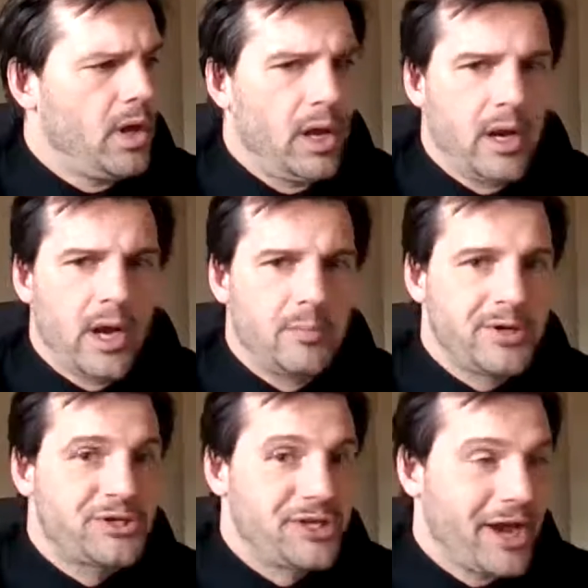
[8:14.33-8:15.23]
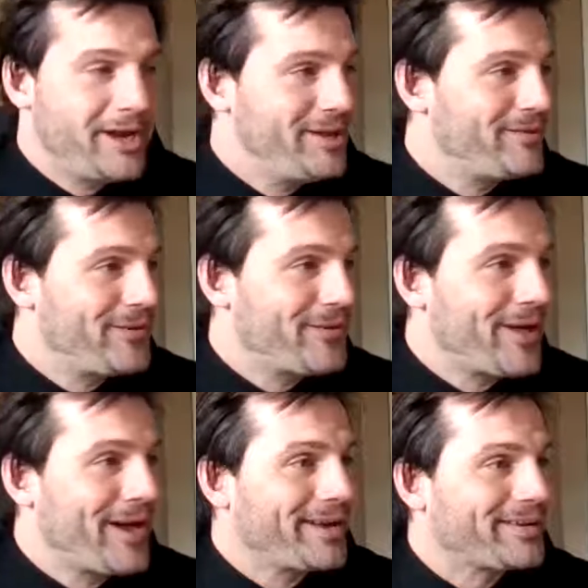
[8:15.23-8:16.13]
And I'm excited for
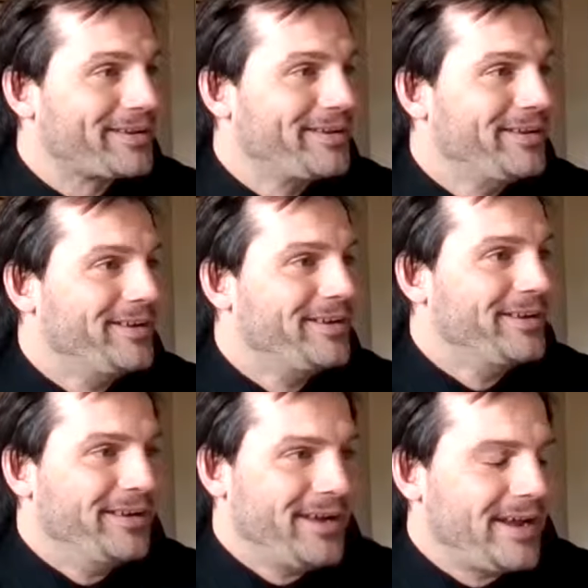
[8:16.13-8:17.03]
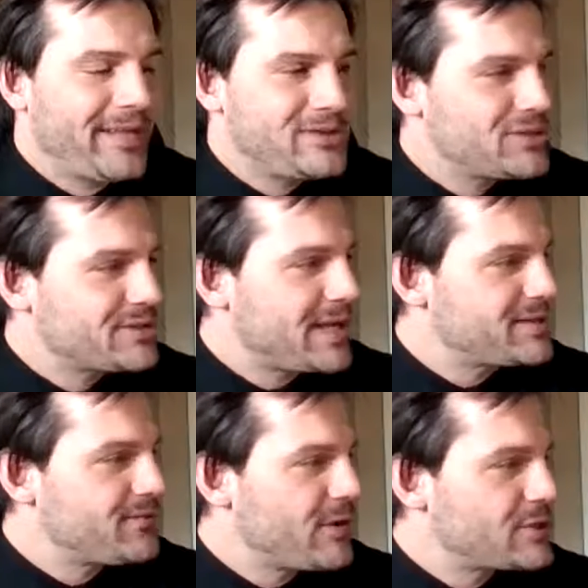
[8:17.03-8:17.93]
that. And
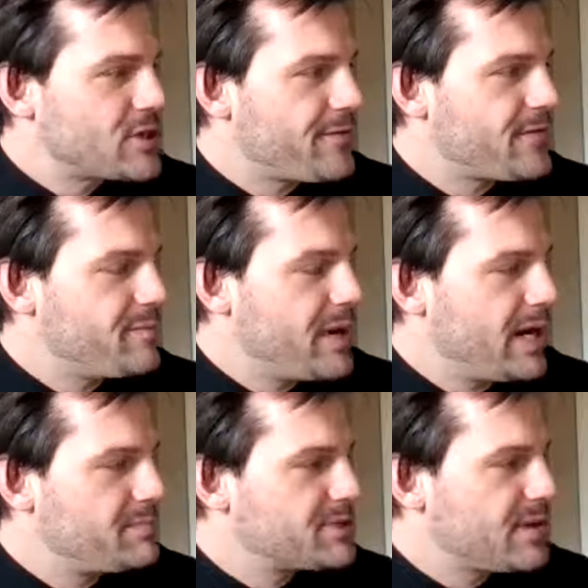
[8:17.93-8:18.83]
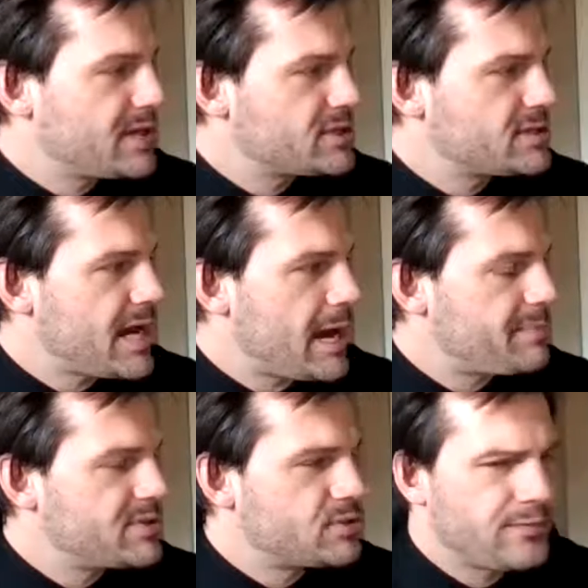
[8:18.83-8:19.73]
that's fresh off the pipe. So that just
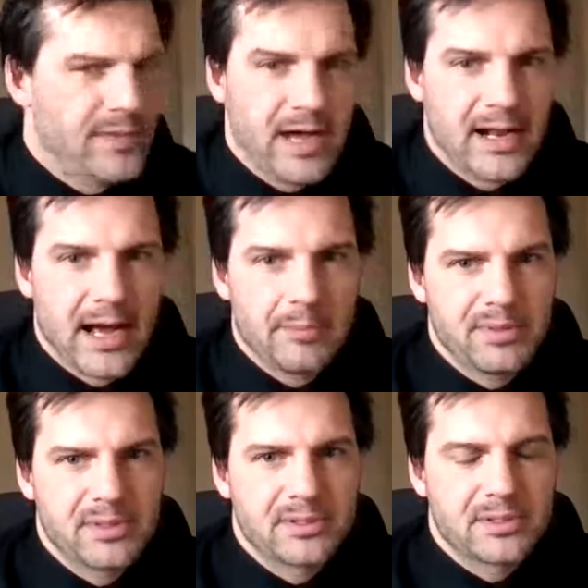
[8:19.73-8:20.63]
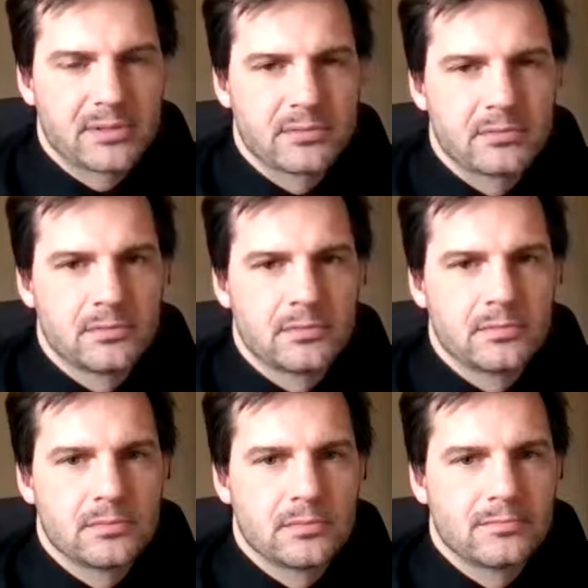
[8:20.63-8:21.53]
happened. So if that happens,
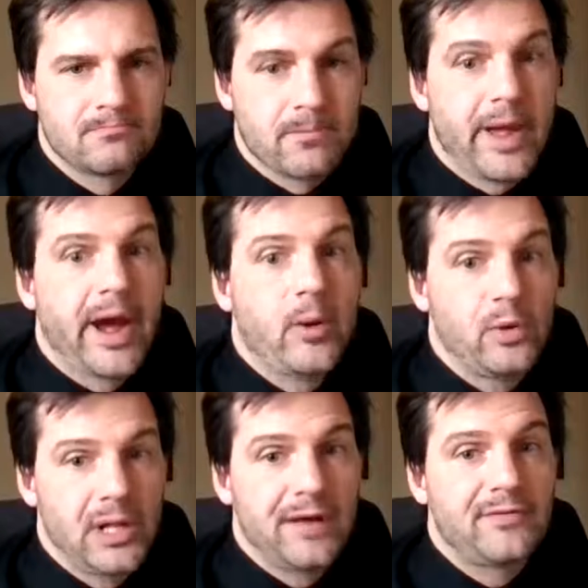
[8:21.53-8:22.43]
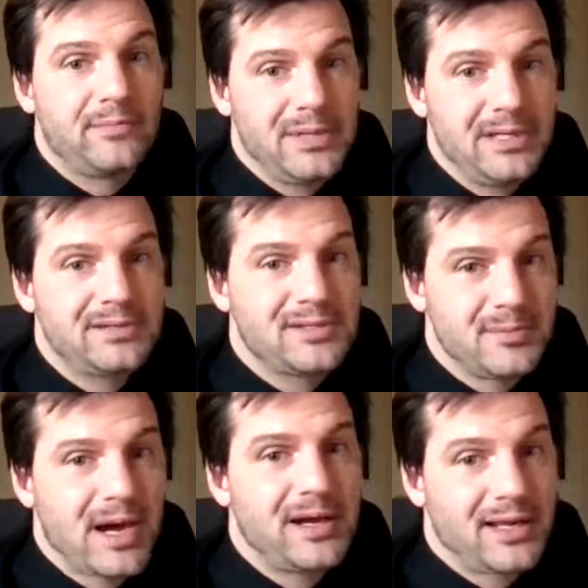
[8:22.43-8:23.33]
I will have the means
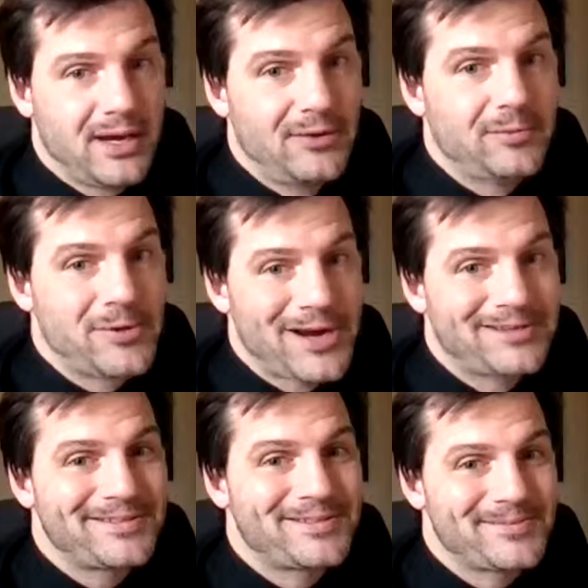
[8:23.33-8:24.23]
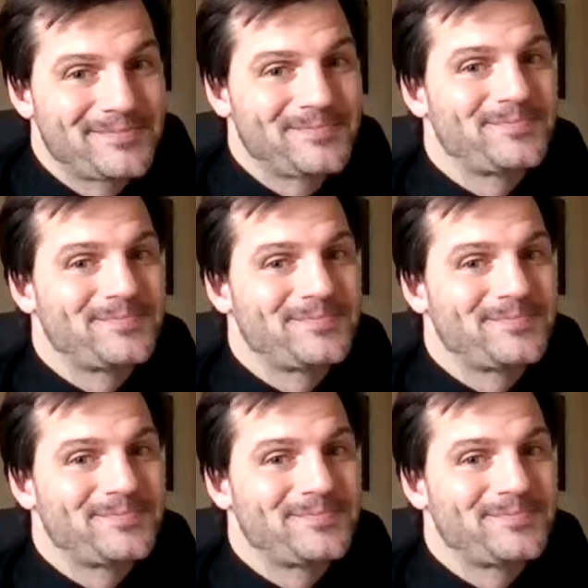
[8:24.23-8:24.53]
to buy an accounting practice.